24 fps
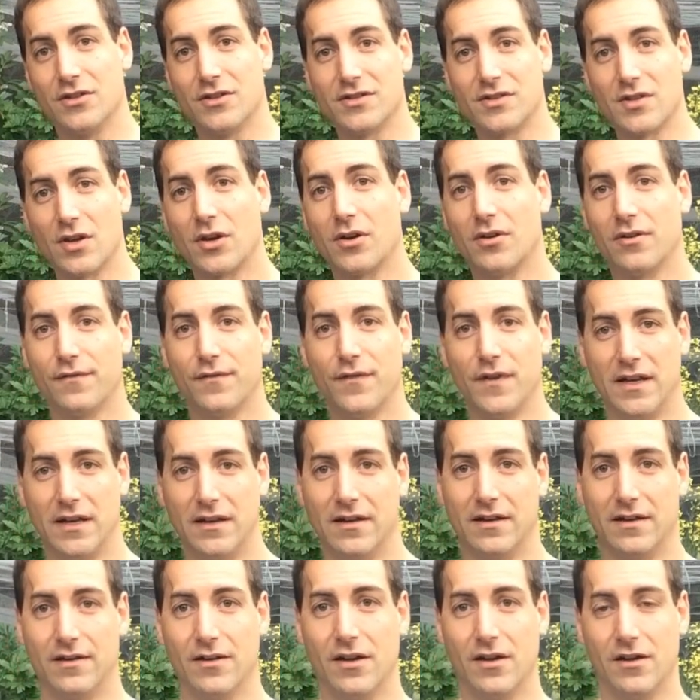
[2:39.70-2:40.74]
The second
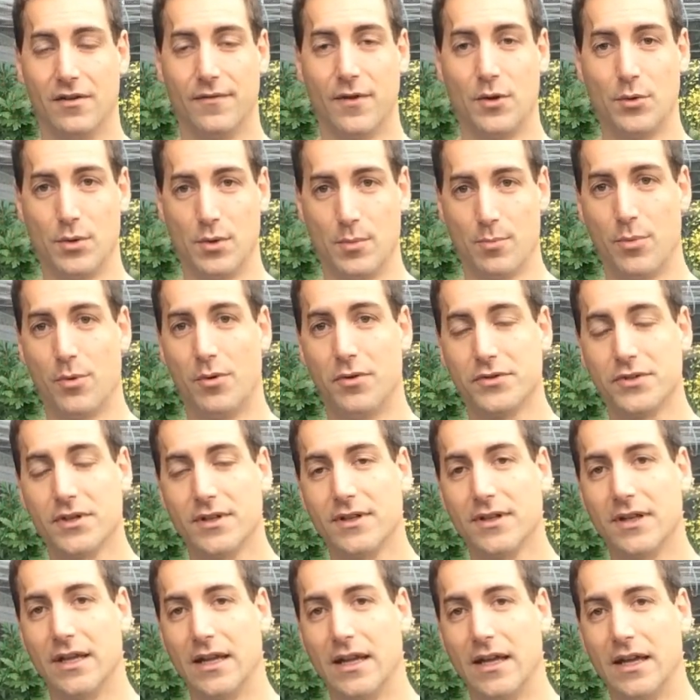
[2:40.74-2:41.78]
thing, uh, very
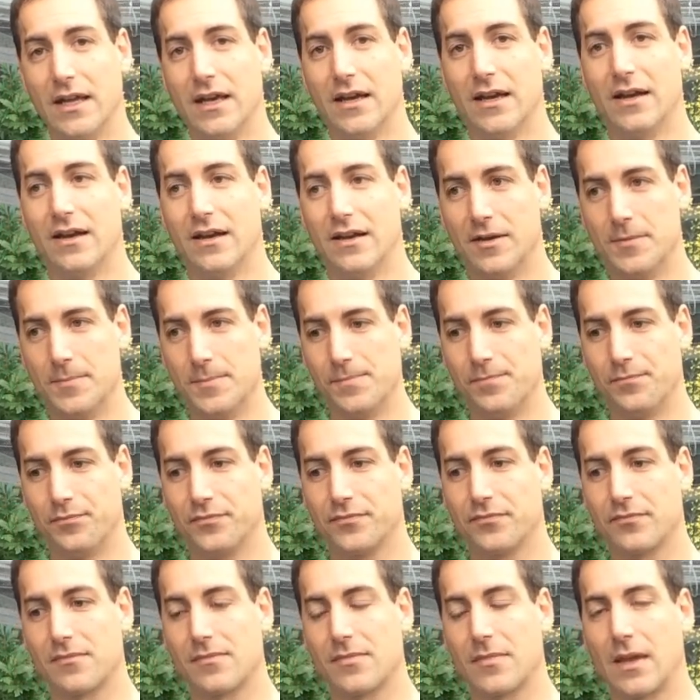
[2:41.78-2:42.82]
important, uh,
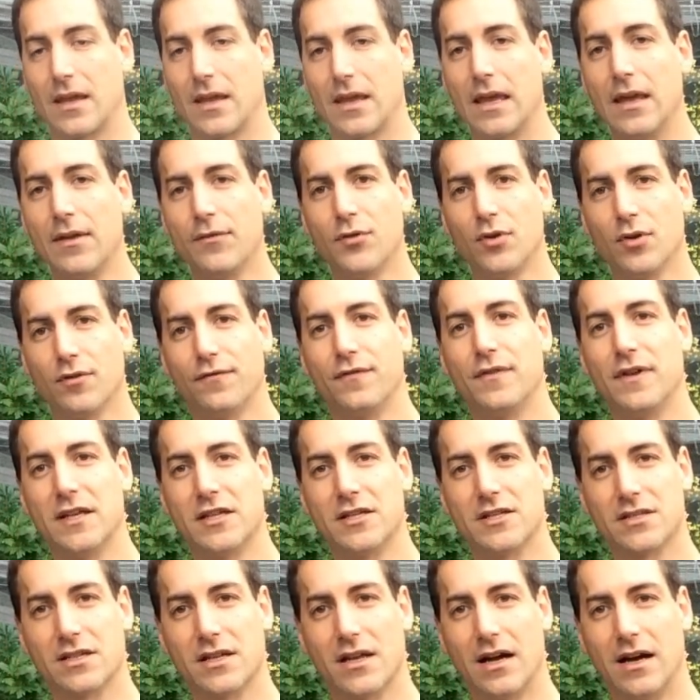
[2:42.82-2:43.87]
if your
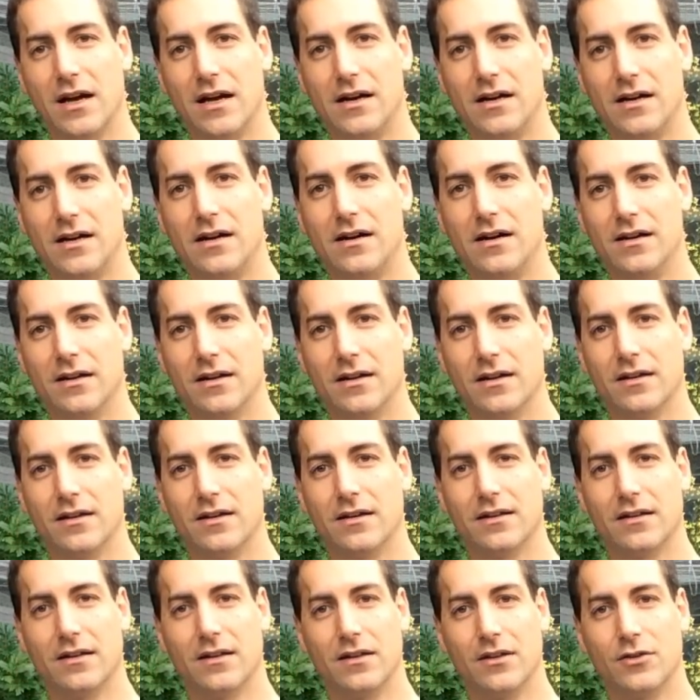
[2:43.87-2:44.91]
fish are
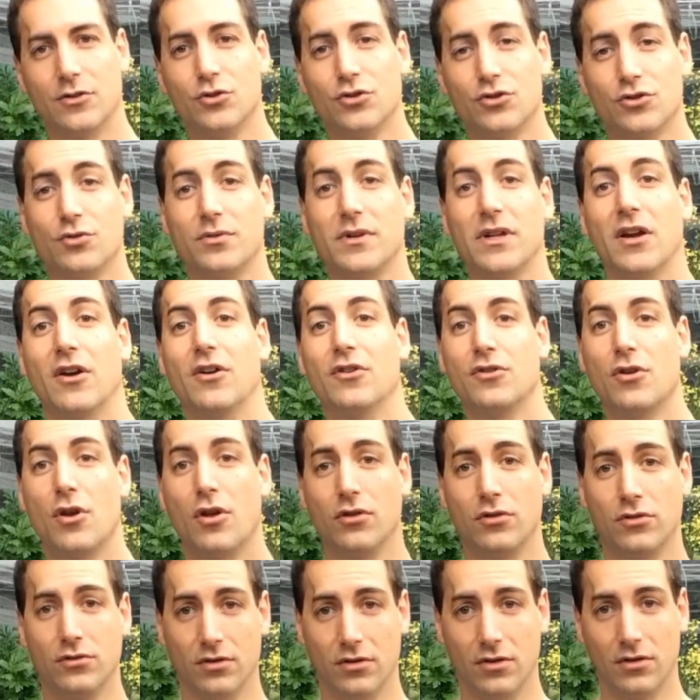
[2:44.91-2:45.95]
usually,
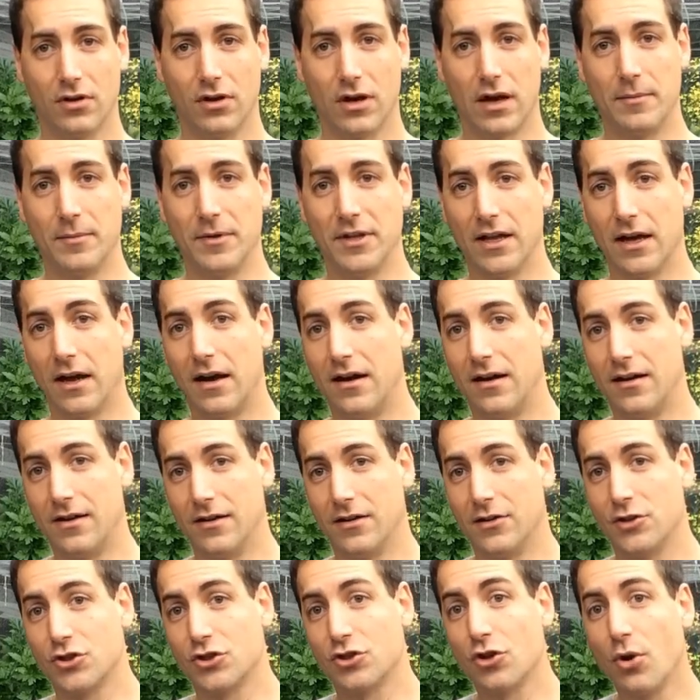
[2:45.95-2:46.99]
I mean,
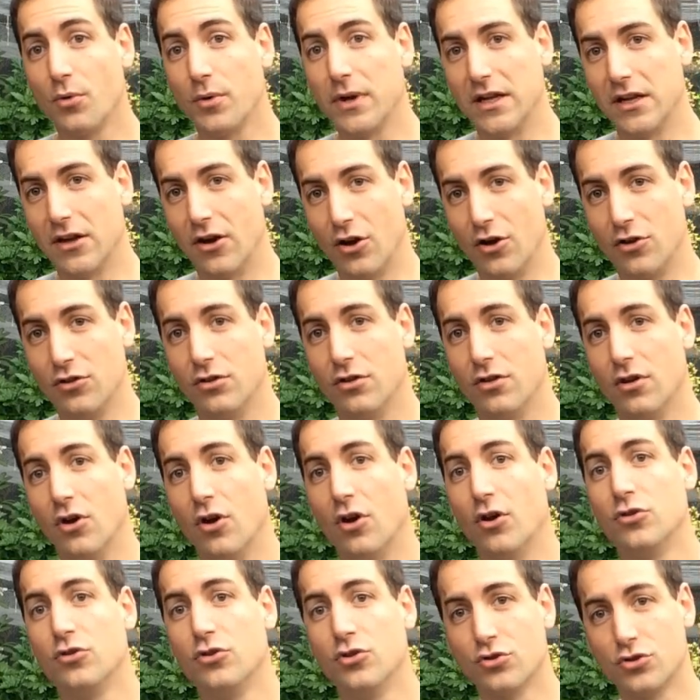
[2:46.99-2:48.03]
are showing an
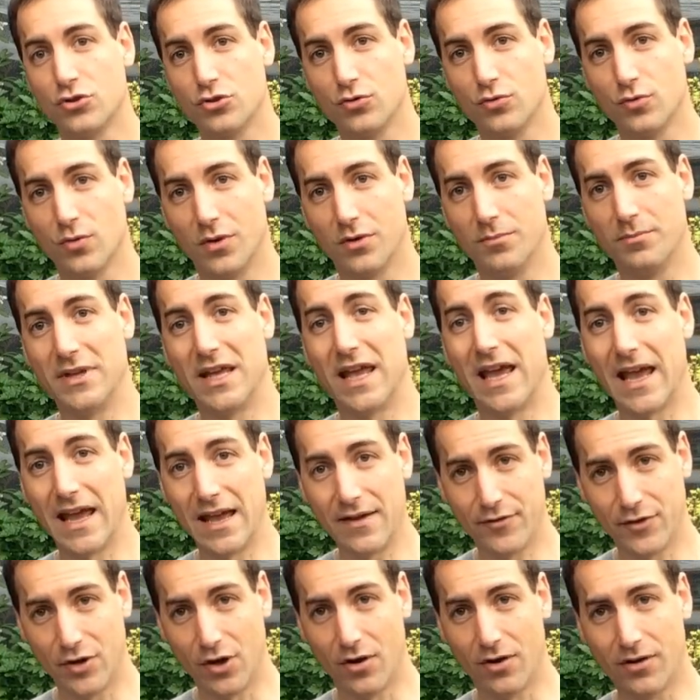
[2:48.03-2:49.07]
unusual
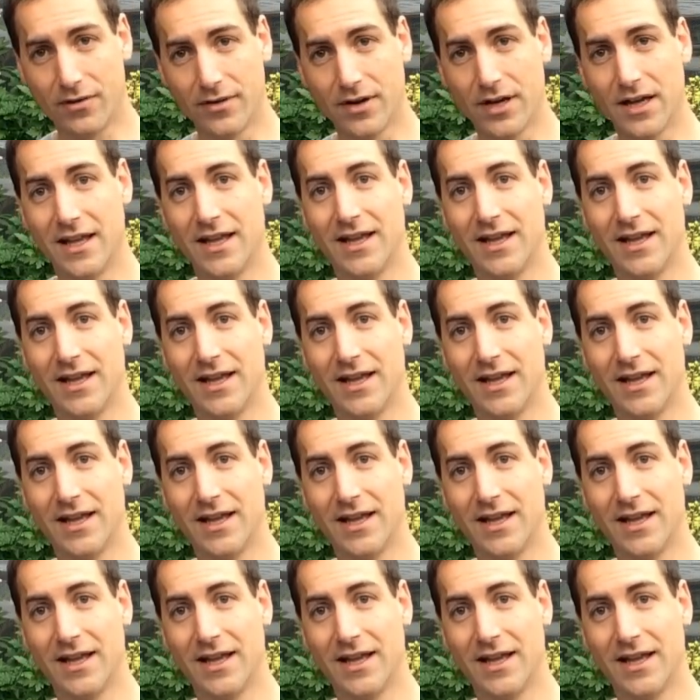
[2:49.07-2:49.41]
behavior,